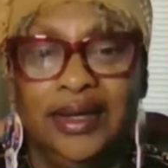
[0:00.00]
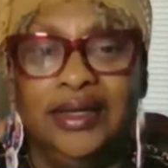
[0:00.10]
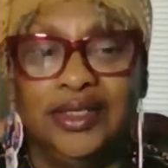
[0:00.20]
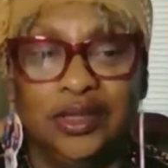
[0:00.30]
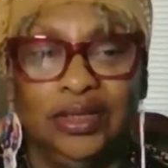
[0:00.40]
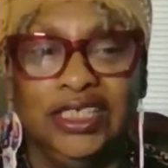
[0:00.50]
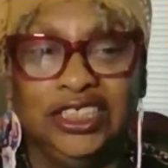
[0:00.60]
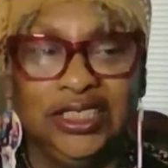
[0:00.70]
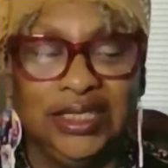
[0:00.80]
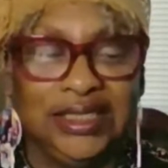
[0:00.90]
So
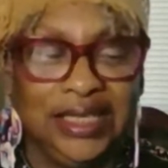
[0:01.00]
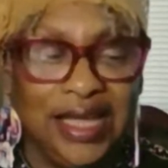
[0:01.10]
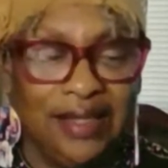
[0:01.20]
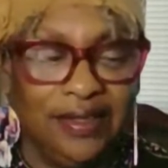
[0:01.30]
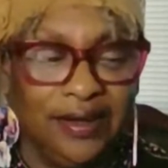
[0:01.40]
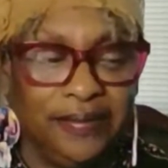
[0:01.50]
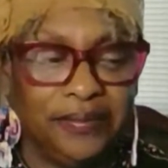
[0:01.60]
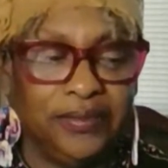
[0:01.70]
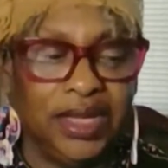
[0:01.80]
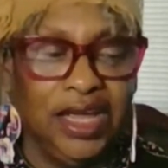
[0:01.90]
let's get together
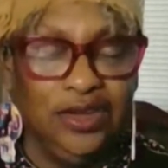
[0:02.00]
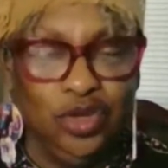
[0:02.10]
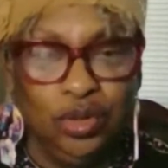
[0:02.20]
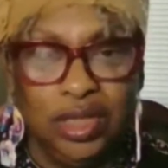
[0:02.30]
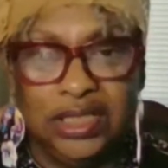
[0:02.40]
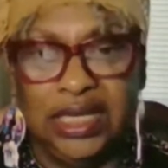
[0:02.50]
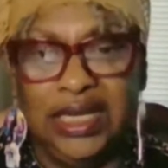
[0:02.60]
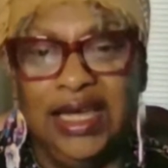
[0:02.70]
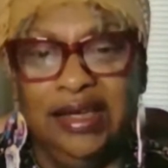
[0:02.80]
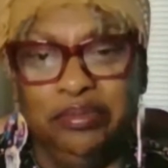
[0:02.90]
in unity,
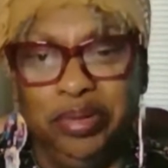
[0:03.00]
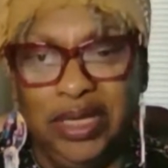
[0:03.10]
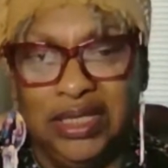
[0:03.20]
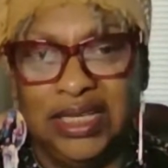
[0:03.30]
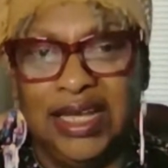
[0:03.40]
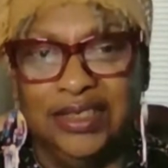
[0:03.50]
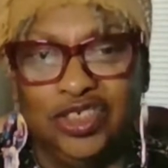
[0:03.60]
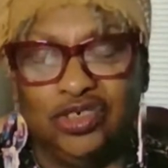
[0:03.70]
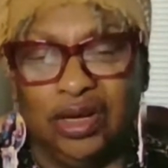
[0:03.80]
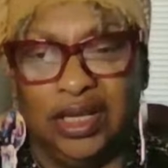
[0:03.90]
in peace, in
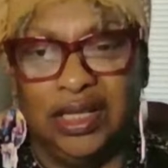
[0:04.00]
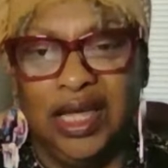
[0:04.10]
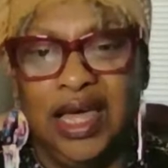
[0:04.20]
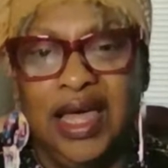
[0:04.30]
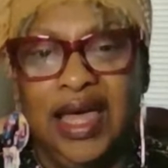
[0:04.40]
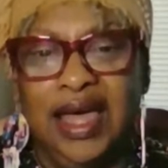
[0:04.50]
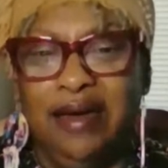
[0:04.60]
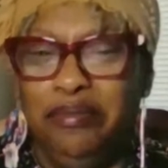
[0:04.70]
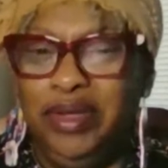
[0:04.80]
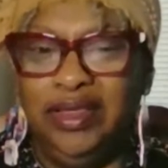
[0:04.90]
strength,
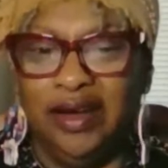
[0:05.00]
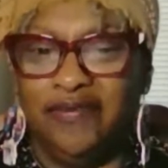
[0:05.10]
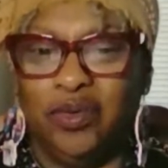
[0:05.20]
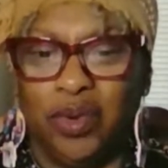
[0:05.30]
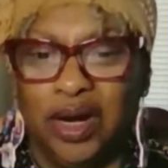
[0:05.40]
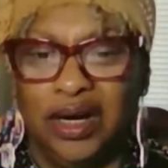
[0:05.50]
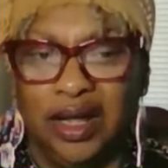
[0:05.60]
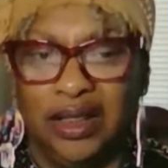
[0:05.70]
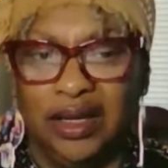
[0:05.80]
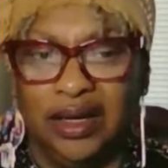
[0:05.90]
and be there for one
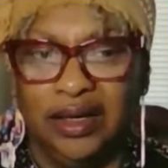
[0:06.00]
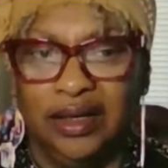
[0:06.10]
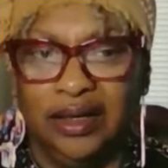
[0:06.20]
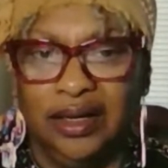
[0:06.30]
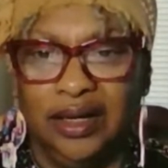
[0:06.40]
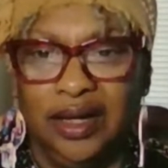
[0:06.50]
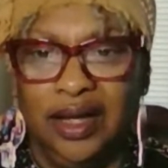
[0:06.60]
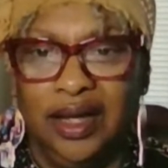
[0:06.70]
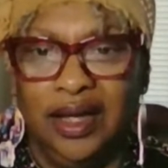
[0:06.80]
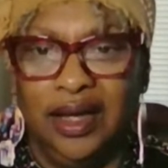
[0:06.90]
another.
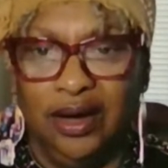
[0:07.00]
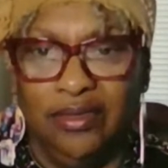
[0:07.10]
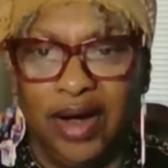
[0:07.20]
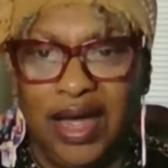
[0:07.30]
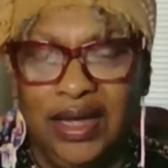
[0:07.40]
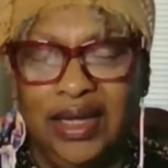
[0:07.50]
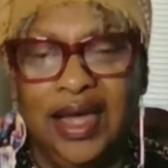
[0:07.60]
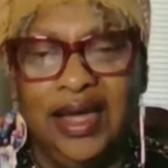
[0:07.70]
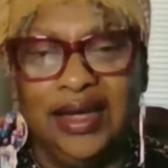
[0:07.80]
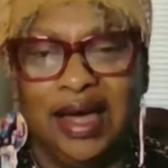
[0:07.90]
All right?
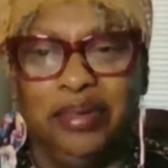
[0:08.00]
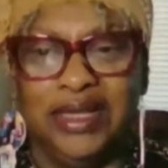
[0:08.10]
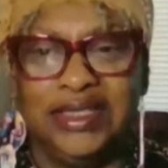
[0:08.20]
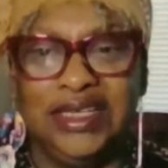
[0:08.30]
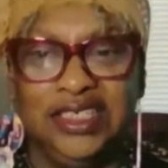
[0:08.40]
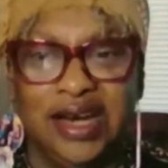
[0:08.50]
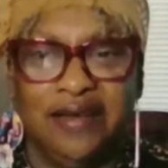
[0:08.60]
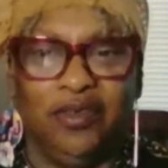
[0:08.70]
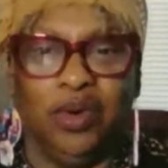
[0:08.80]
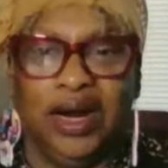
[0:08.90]
God bless each and
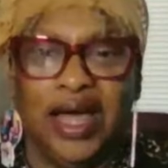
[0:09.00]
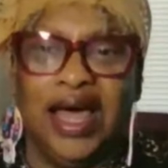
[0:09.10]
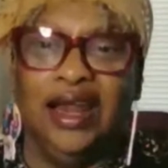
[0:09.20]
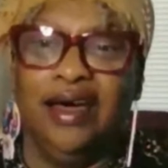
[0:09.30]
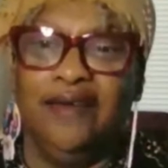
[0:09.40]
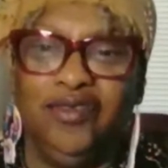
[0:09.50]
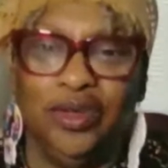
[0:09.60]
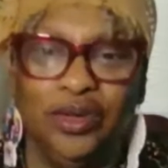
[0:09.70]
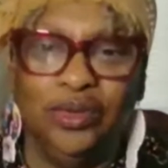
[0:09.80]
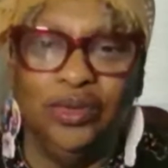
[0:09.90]
every one. I love
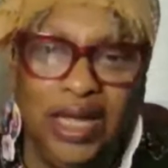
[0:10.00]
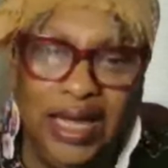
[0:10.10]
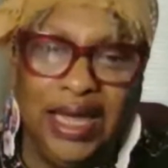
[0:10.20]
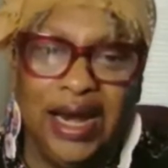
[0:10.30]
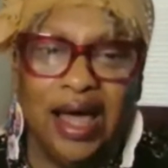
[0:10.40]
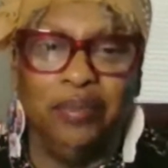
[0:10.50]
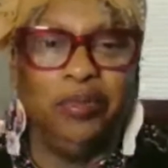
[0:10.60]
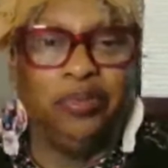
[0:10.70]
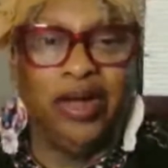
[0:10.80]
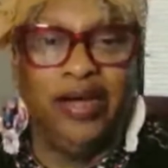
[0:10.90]
you, and I'll be
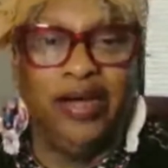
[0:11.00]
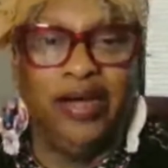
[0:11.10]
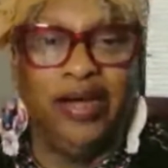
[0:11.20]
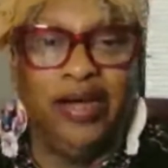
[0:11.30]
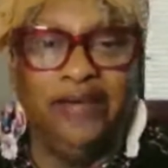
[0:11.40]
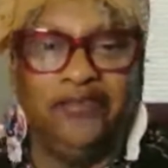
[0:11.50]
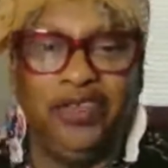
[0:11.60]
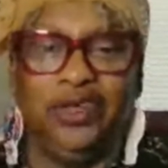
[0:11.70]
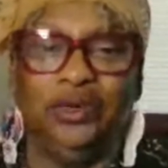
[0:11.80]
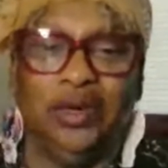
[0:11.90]
praying for you
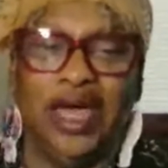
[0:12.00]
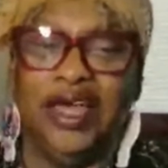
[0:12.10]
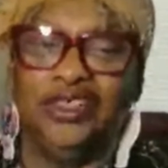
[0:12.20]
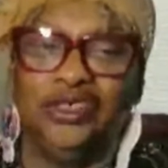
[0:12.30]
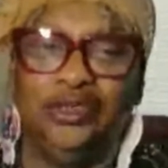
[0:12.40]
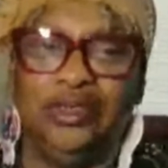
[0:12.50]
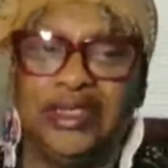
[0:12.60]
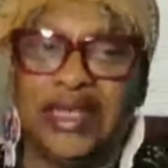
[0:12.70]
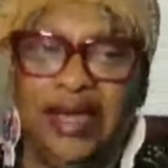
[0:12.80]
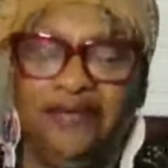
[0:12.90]
as you do the same for
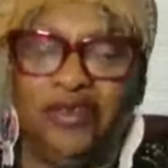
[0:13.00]
me.